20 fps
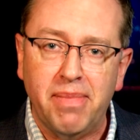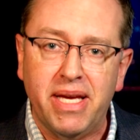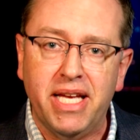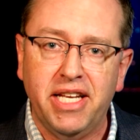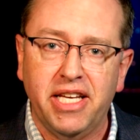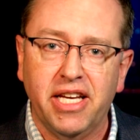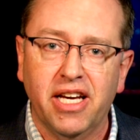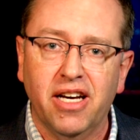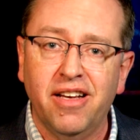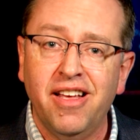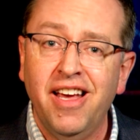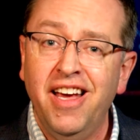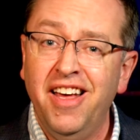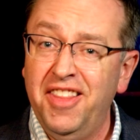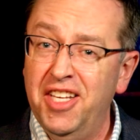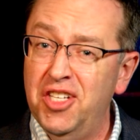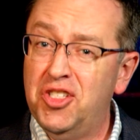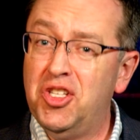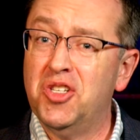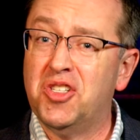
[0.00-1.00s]
media.
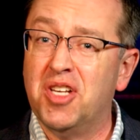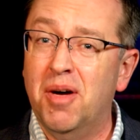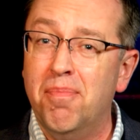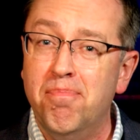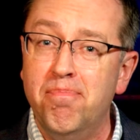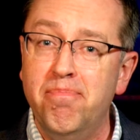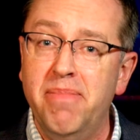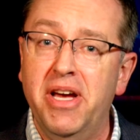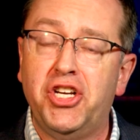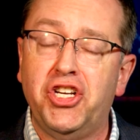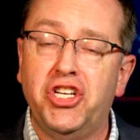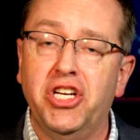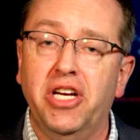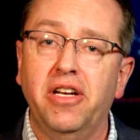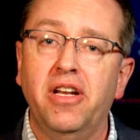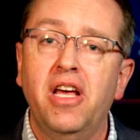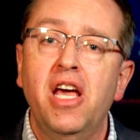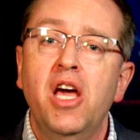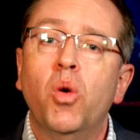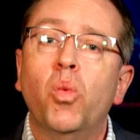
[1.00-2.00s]
This is a
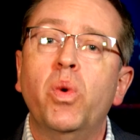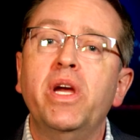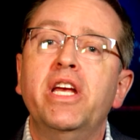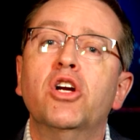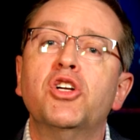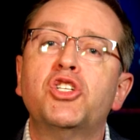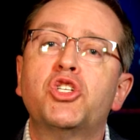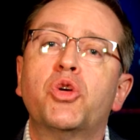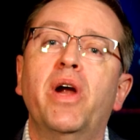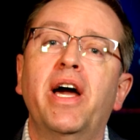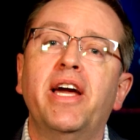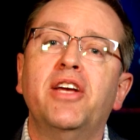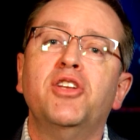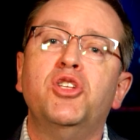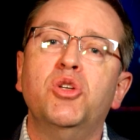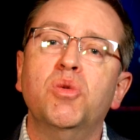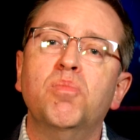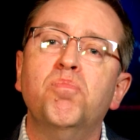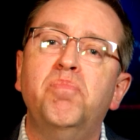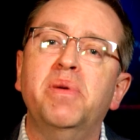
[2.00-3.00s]
mission. We are
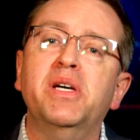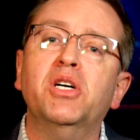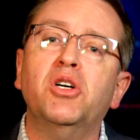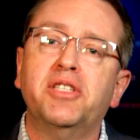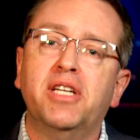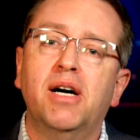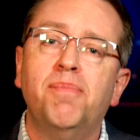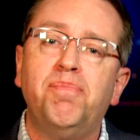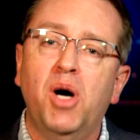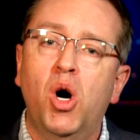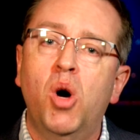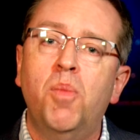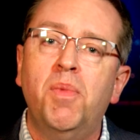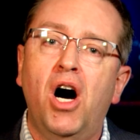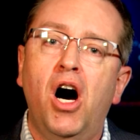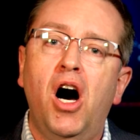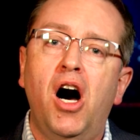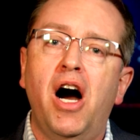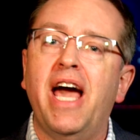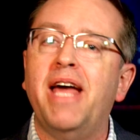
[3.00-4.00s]
trying to build up
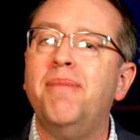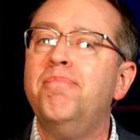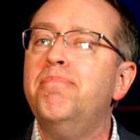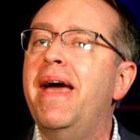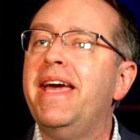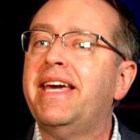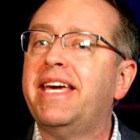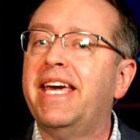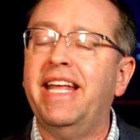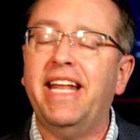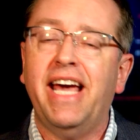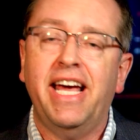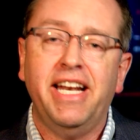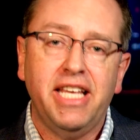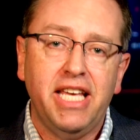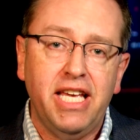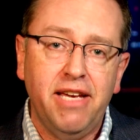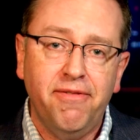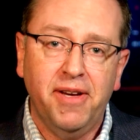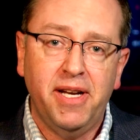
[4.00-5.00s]
Omaha and make it
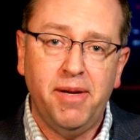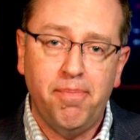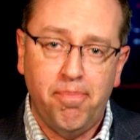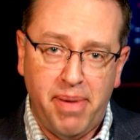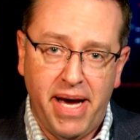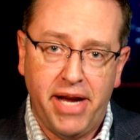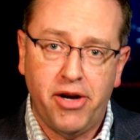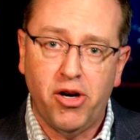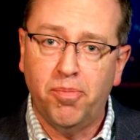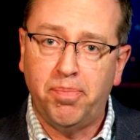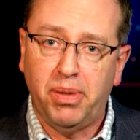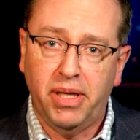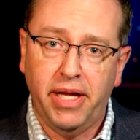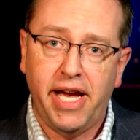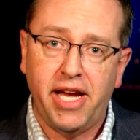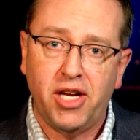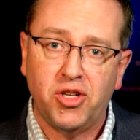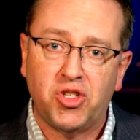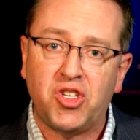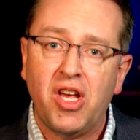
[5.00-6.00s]
an even better
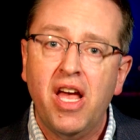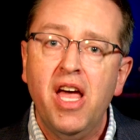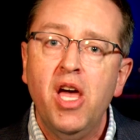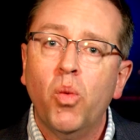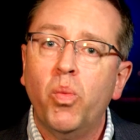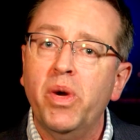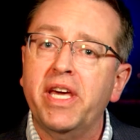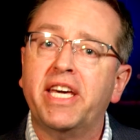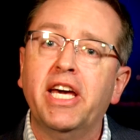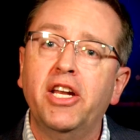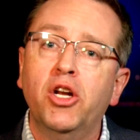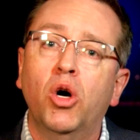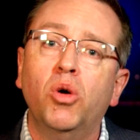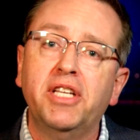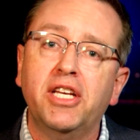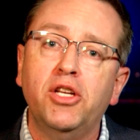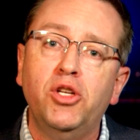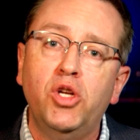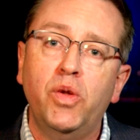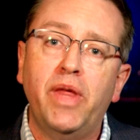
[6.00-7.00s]
place. We can
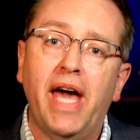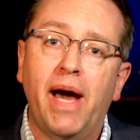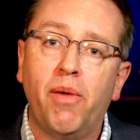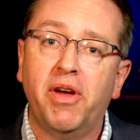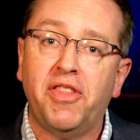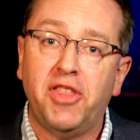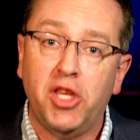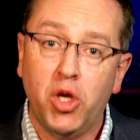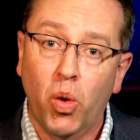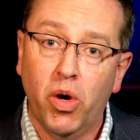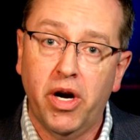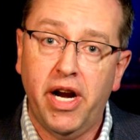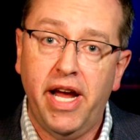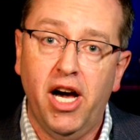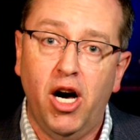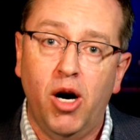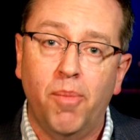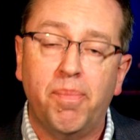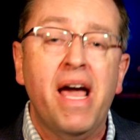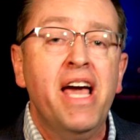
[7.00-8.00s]
only do that with your
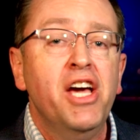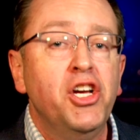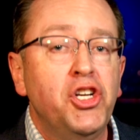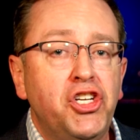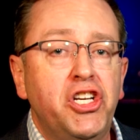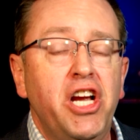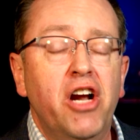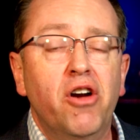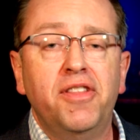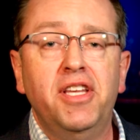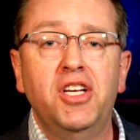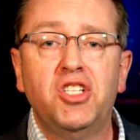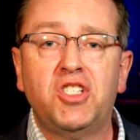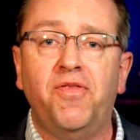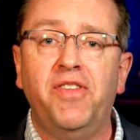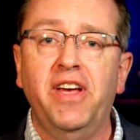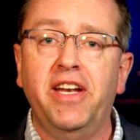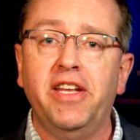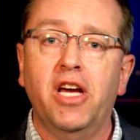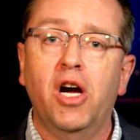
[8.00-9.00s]
help. Share
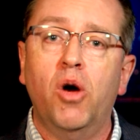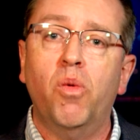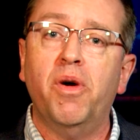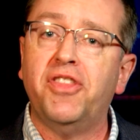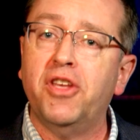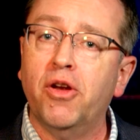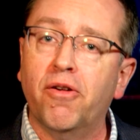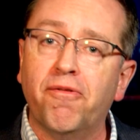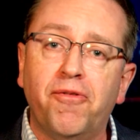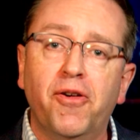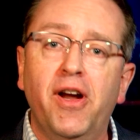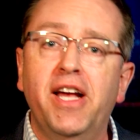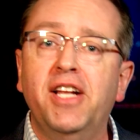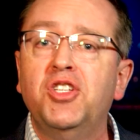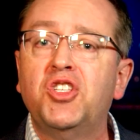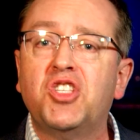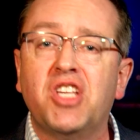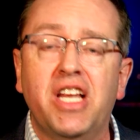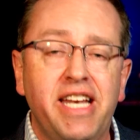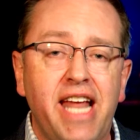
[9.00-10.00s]
this video with your
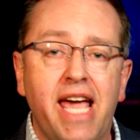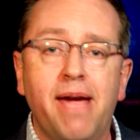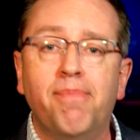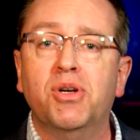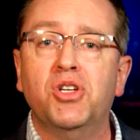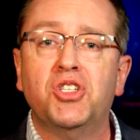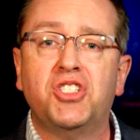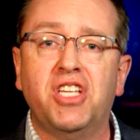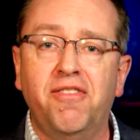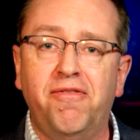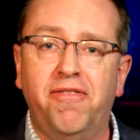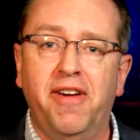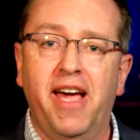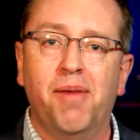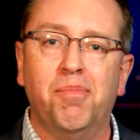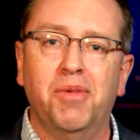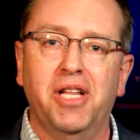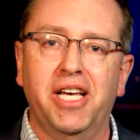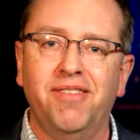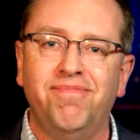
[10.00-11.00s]
friends, neighbors, and
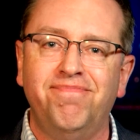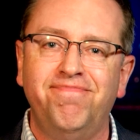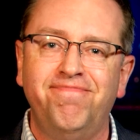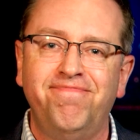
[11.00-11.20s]
family.